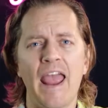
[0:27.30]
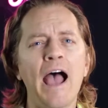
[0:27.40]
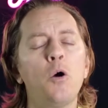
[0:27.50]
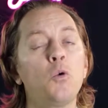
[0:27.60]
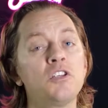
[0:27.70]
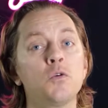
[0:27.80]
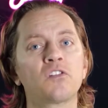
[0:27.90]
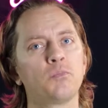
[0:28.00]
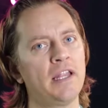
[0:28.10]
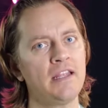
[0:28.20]
And how would you
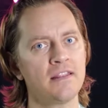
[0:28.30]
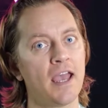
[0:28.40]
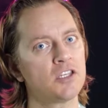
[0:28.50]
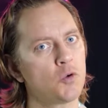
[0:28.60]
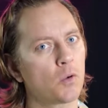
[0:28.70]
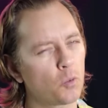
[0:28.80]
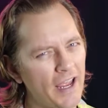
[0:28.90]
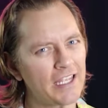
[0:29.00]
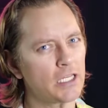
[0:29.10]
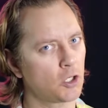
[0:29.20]
explain that to a
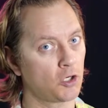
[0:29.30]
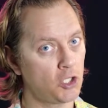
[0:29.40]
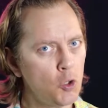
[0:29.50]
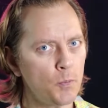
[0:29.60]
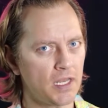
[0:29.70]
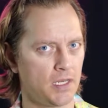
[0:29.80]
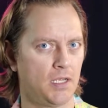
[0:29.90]
regular human?